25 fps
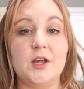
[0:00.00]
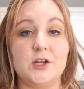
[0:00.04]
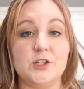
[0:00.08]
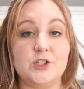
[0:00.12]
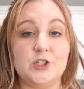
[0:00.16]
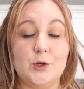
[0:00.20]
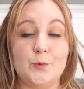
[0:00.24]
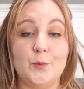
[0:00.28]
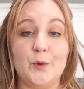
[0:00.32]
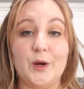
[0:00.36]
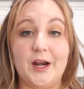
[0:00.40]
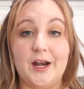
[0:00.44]

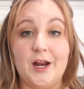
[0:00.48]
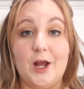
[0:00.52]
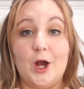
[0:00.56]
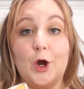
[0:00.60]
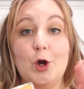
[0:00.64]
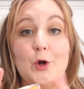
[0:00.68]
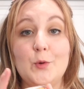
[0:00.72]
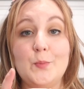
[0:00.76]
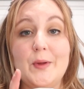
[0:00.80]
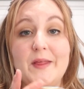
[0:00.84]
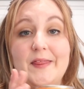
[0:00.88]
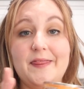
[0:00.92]
So we're gonna
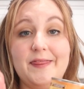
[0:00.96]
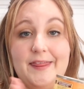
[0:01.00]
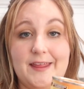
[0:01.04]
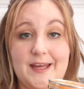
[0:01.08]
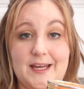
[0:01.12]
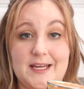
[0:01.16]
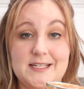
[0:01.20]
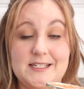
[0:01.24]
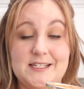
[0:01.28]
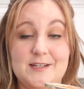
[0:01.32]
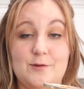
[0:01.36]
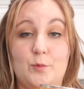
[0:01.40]
open
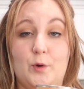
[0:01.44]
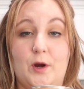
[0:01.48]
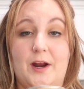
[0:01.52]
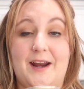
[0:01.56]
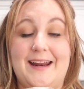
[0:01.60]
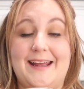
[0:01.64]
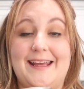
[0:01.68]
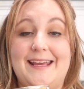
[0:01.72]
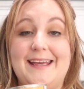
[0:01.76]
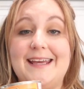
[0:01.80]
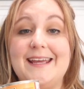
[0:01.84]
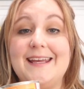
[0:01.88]
this and we're
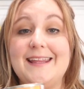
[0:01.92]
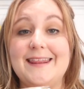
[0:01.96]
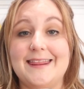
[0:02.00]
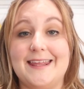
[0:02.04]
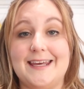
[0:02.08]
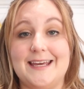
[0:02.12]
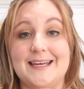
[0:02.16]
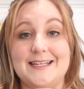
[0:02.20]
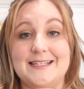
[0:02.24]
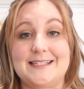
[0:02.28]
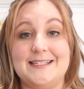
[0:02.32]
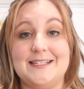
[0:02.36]
gonna heat
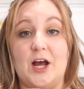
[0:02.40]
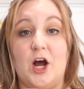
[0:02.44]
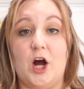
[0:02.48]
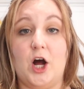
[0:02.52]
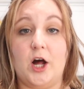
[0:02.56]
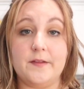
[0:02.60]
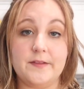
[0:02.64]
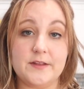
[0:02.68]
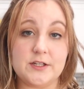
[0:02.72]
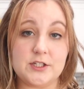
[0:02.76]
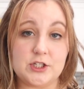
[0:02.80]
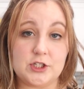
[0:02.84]
this
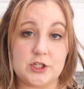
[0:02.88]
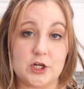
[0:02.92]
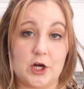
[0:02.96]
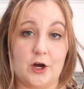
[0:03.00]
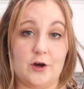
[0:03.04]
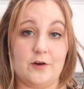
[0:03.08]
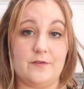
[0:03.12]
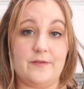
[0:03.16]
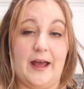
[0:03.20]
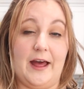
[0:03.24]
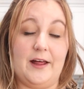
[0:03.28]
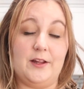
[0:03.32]
on the
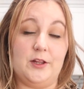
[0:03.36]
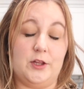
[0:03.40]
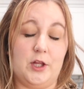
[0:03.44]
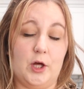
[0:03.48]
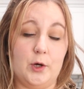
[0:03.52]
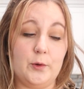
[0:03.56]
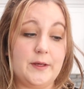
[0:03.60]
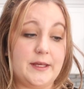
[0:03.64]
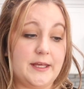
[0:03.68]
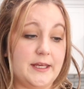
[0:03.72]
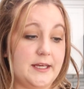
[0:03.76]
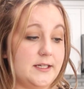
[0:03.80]
stove at
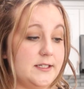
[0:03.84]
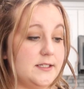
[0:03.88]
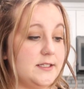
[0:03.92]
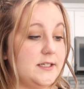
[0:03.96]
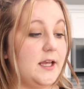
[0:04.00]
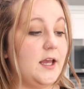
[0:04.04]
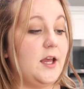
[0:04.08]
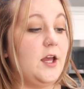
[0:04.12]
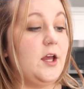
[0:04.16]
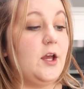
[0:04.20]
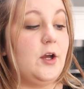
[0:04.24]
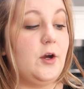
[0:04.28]
low
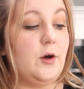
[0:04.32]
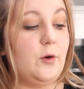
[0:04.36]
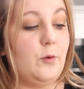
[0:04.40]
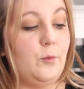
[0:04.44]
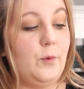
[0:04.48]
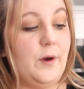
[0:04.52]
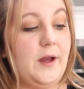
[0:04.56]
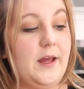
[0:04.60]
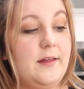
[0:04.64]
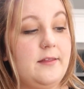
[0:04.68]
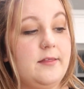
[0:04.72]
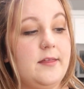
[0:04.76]
heat
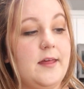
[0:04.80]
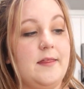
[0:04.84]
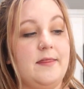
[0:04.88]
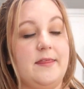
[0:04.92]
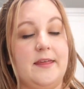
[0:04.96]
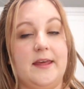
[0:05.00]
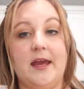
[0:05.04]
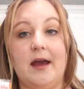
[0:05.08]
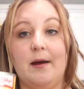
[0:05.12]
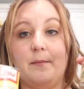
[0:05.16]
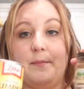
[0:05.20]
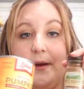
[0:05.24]
with
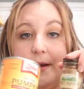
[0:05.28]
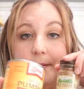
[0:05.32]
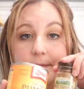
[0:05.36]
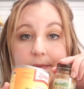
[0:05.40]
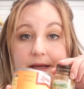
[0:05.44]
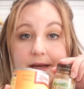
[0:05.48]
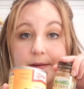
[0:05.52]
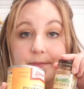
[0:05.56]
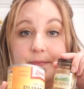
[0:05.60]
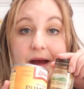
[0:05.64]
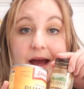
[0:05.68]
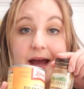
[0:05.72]
the
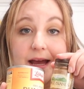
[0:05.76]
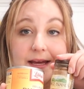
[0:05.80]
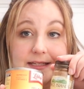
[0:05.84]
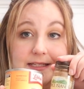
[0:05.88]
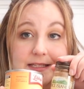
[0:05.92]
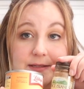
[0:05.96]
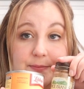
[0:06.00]
pumpkin pie